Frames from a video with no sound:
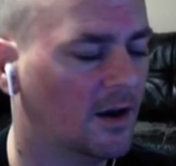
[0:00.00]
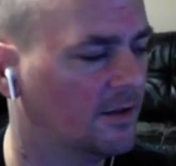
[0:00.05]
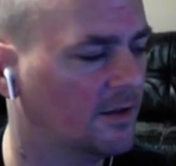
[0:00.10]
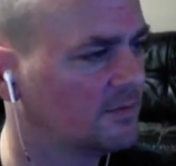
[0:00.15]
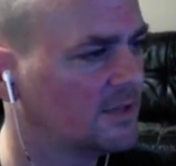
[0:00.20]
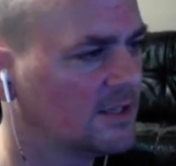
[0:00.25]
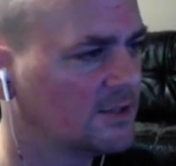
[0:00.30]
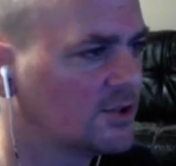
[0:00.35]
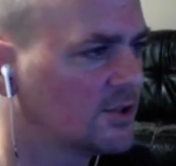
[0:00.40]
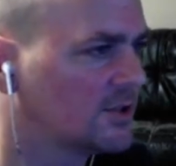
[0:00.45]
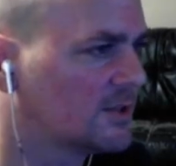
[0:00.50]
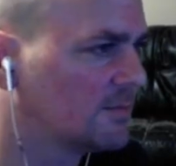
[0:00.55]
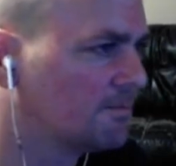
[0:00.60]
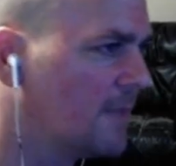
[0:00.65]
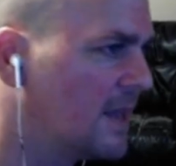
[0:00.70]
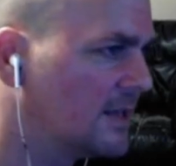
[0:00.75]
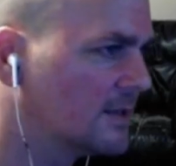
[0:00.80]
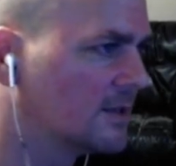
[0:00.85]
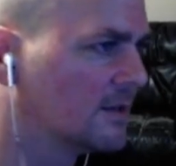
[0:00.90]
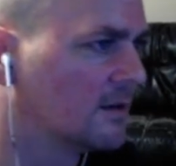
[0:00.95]
It just
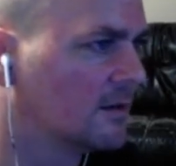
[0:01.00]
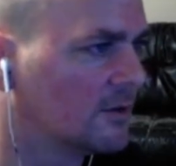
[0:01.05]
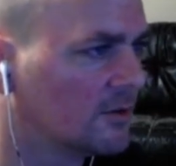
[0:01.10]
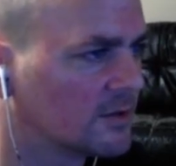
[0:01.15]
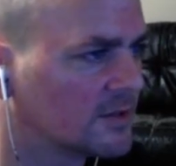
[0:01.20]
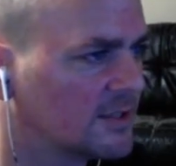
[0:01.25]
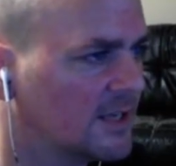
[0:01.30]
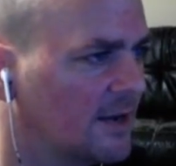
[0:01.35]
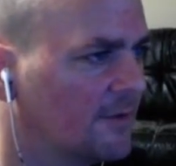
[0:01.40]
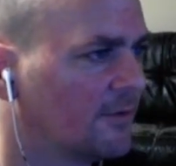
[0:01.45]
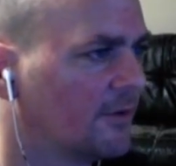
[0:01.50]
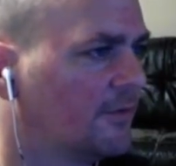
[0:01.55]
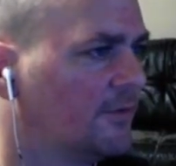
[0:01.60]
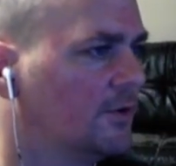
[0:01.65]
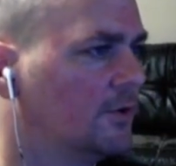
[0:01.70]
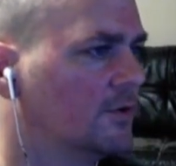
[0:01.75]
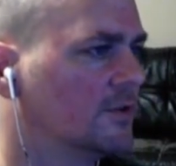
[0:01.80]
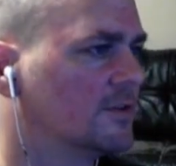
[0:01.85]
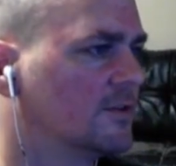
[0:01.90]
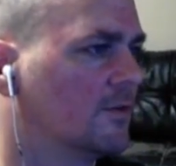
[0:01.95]
makes it a little safer for you
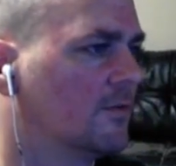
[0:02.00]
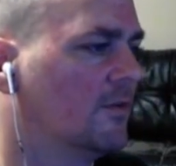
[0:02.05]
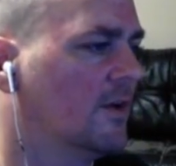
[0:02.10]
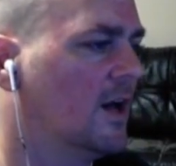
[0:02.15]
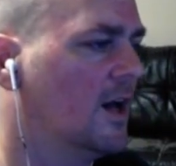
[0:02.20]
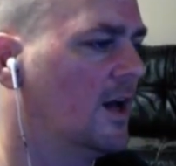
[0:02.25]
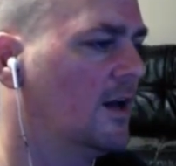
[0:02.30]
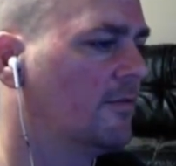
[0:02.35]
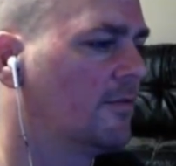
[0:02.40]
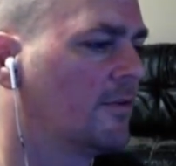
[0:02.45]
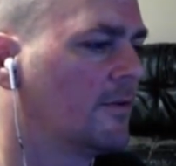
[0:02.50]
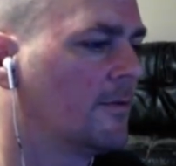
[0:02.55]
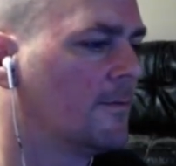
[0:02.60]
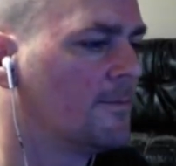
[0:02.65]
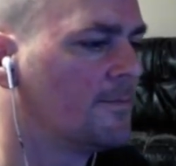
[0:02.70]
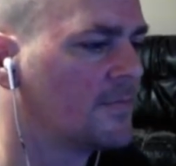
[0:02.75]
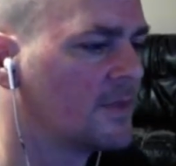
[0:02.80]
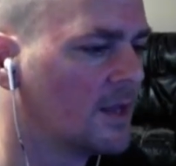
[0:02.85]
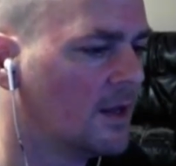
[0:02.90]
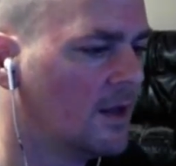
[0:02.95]
to survive.
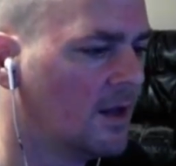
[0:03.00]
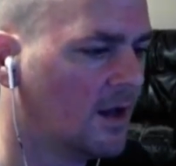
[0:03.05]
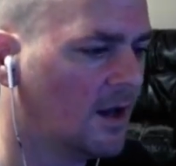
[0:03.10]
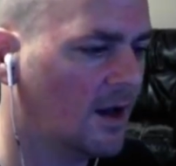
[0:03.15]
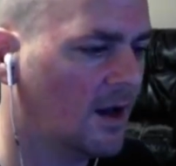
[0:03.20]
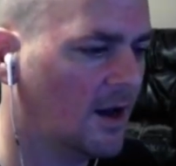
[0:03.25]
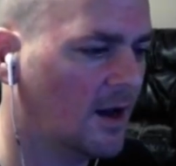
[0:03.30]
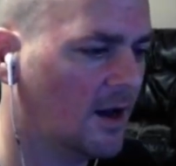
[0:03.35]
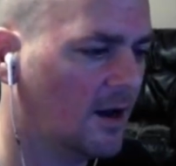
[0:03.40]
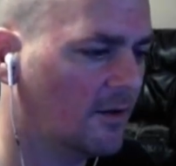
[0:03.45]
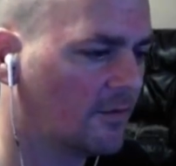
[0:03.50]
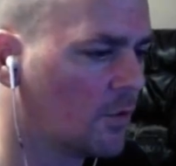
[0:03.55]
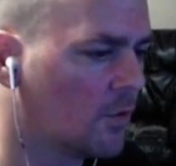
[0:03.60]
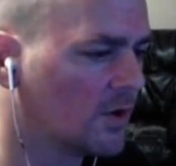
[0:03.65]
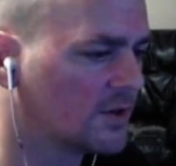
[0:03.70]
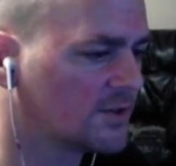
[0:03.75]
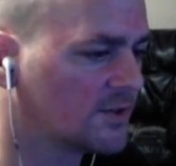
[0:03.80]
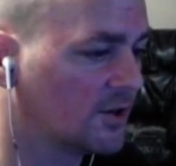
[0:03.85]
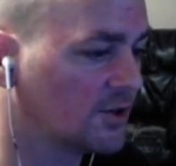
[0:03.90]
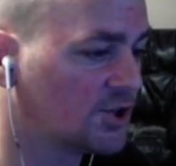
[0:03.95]
Of
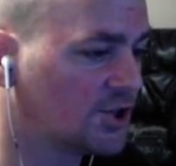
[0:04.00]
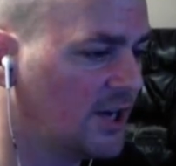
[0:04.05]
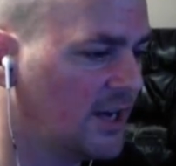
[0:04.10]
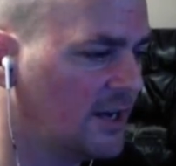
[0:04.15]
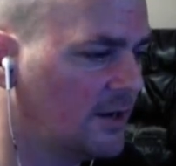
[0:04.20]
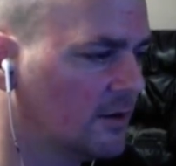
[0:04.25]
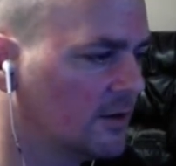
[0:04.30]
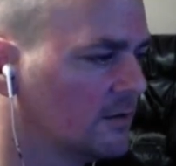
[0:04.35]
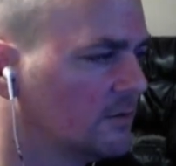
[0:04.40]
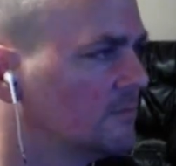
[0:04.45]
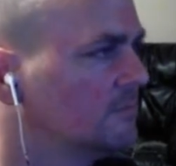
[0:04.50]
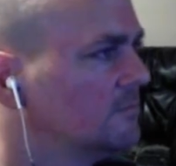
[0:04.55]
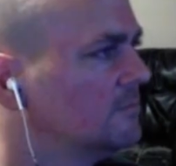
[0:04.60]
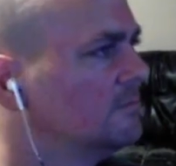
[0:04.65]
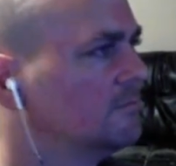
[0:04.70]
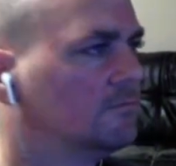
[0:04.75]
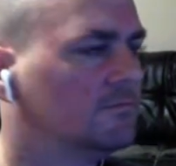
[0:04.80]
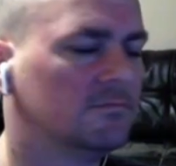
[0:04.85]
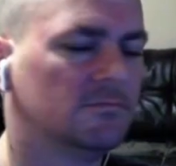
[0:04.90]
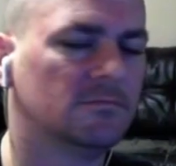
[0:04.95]
course, our Chainer,
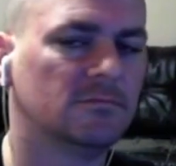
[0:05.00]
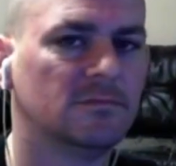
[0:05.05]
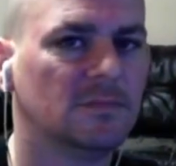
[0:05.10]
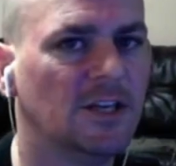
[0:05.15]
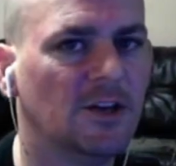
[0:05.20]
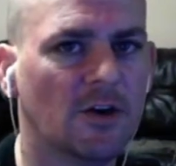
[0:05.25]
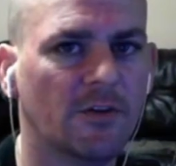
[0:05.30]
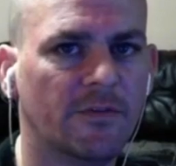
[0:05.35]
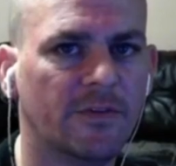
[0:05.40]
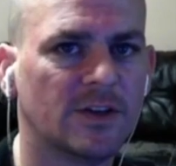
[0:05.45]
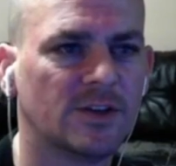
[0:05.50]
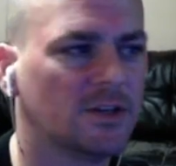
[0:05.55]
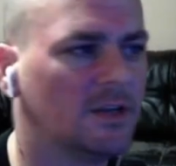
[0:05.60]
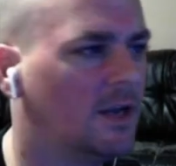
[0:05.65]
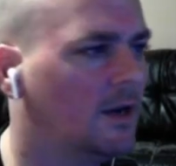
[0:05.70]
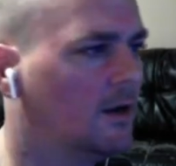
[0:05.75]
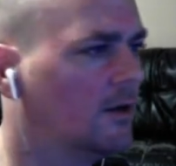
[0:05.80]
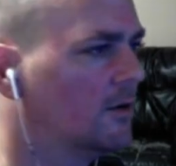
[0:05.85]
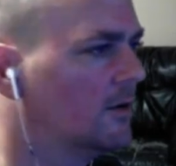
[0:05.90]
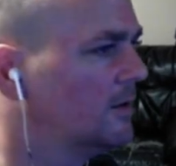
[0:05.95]
Neo Vision
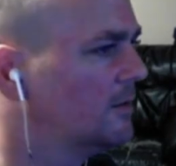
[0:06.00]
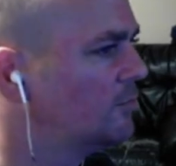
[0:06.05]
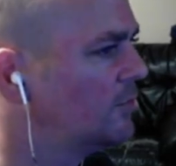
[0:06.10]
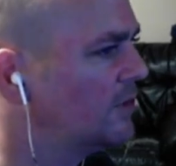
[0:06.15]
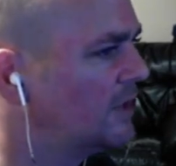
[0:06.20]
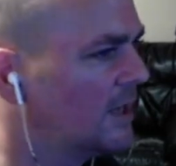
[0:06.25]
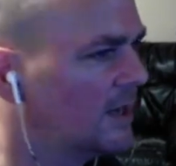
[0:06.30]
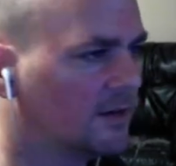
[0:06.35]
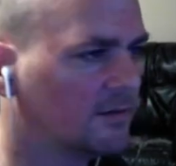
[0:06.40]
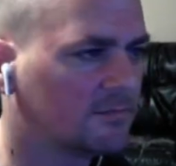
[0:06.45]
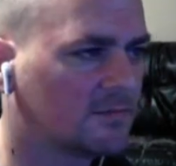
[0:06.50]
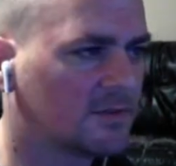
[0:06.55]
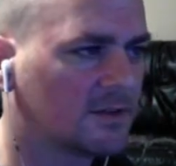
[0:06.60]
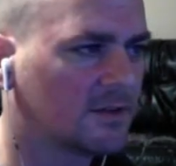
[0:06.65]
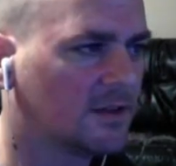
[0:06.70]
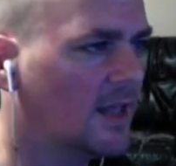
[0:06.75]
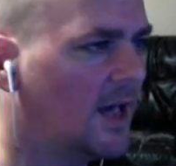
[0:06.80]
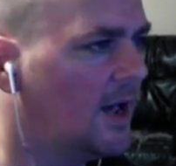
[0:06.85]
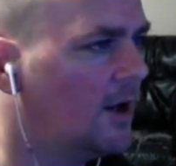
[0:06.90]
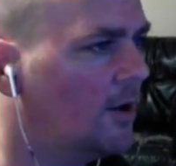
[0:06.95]
era, we got
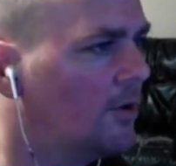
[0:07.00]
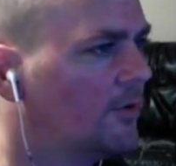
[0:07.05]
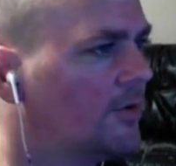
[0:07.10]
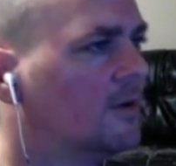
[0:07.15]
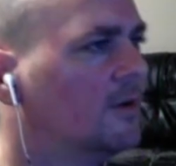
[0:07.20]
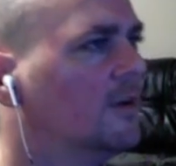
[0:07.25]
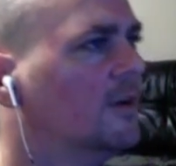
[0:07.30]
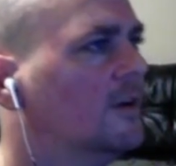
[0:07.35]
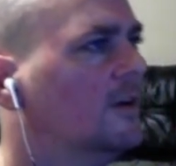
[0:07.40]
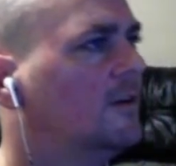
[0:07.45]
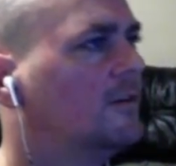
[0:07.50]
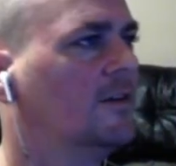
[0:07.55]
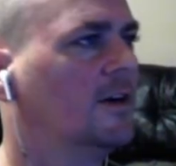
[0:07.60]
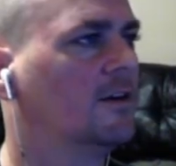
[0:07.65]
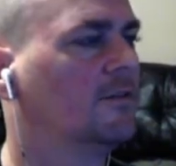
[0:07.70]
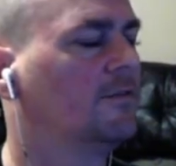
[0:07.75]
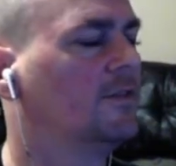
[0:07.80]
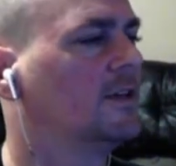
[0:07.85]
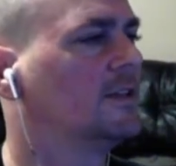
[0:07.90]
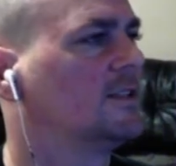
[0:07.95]
Cloud, Final
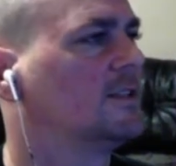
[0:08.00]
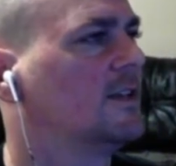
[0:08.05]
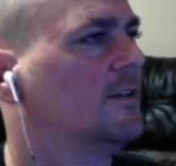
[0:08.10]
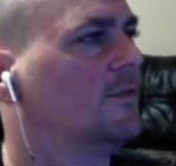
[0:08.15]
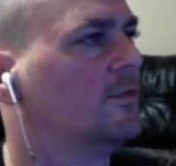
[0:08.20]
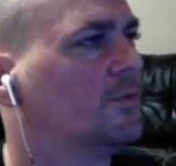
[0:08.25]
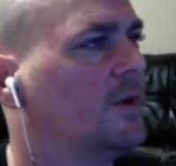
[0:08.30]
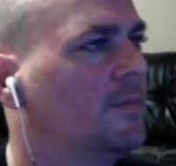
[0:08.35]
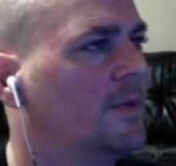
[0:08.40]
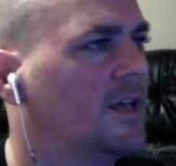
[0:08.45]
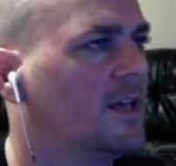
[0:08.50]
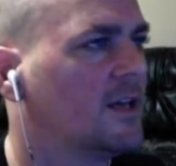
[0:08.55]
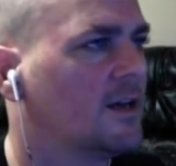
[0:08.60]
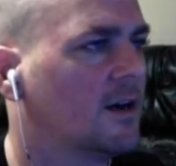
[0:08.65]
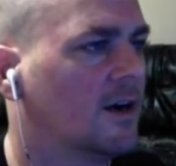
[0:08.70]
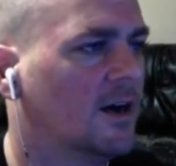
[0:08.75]
Fantasy VII Remake,